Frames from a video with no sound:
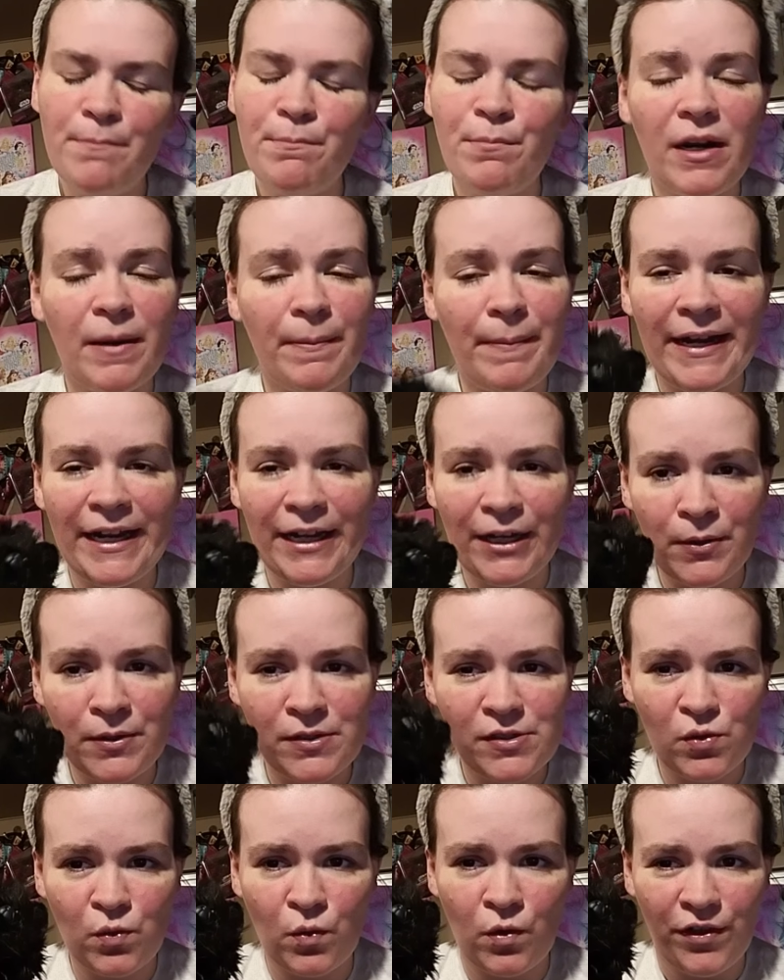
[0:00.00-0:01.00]
But I might go
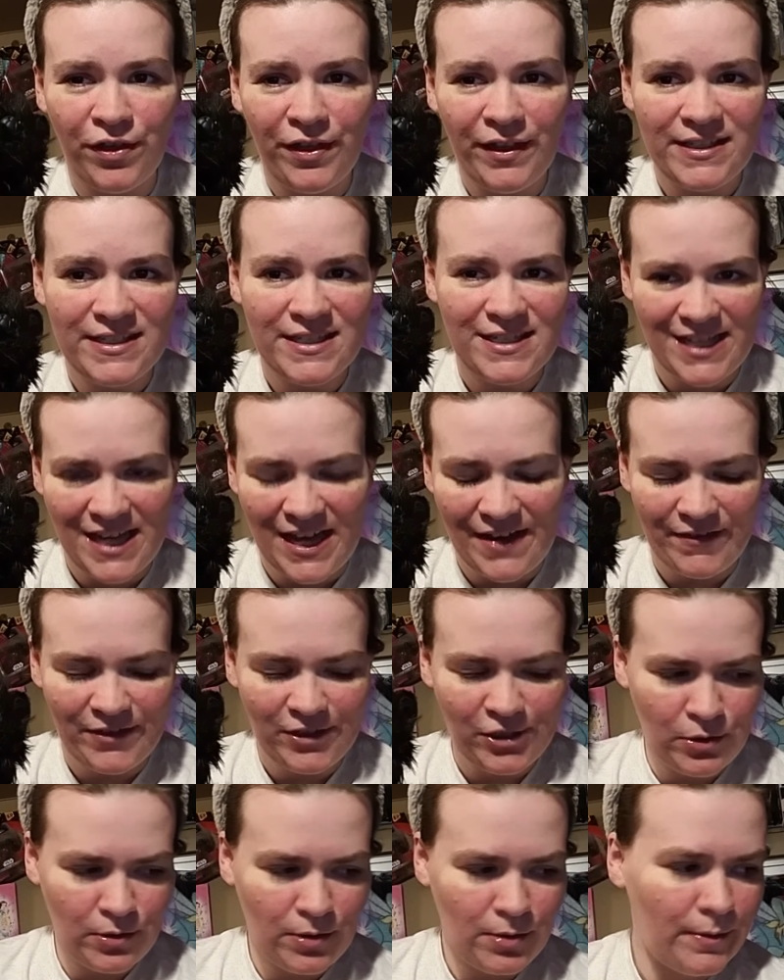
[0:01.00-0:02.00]
as Dorothy since I have a
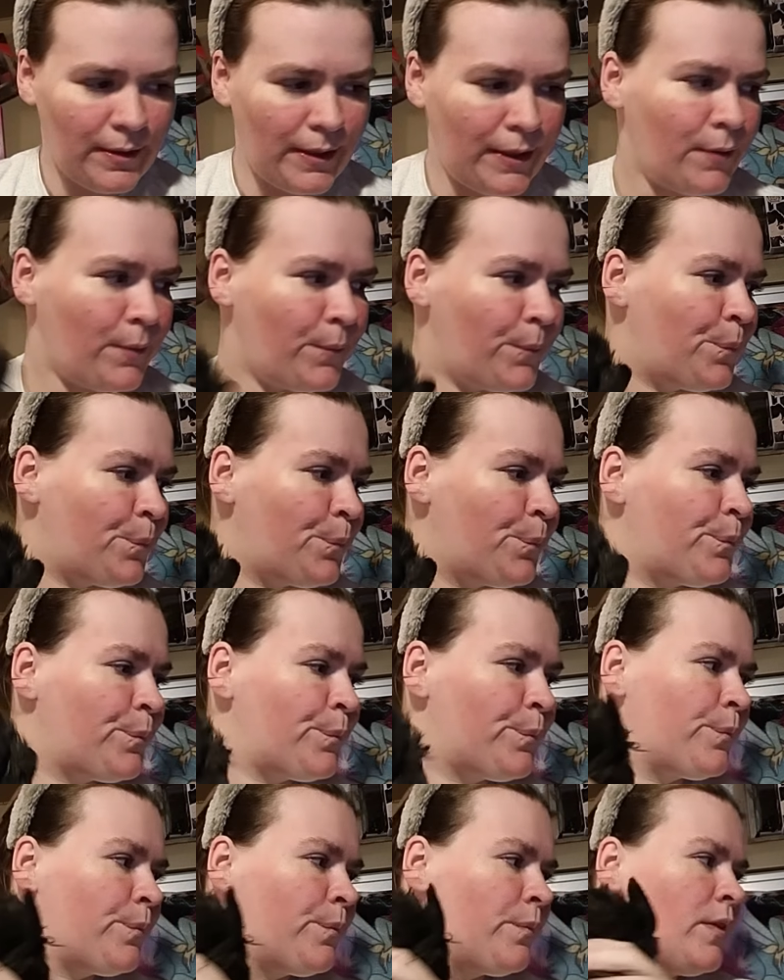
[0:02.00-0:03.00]
Toto now.
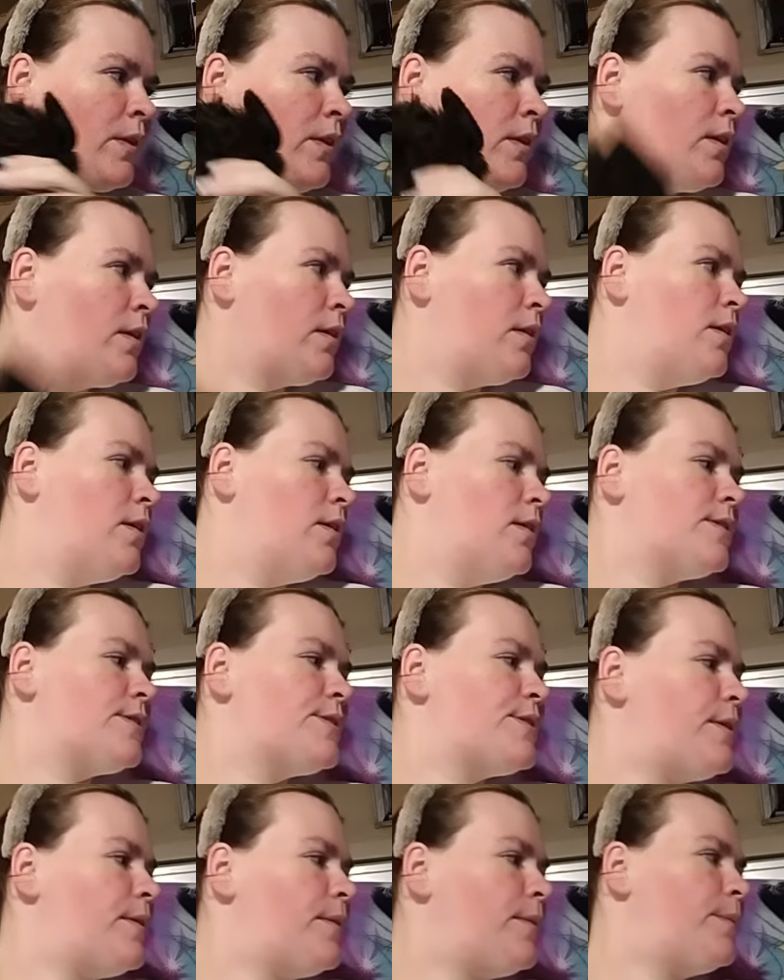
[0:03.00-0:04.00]

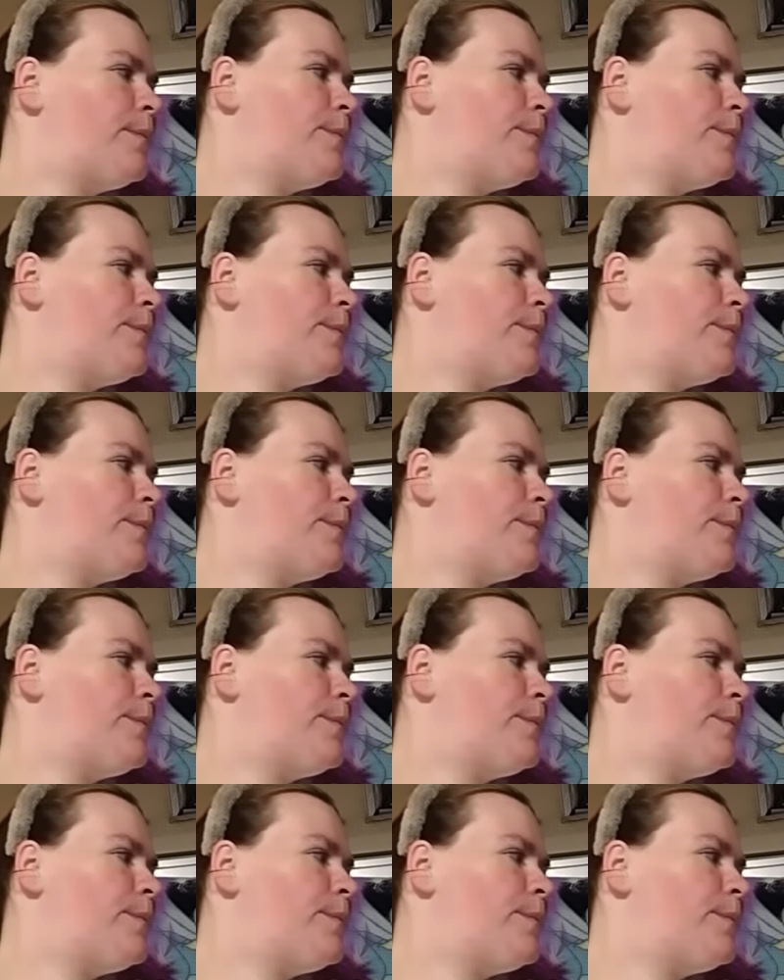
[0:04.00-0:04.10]
So.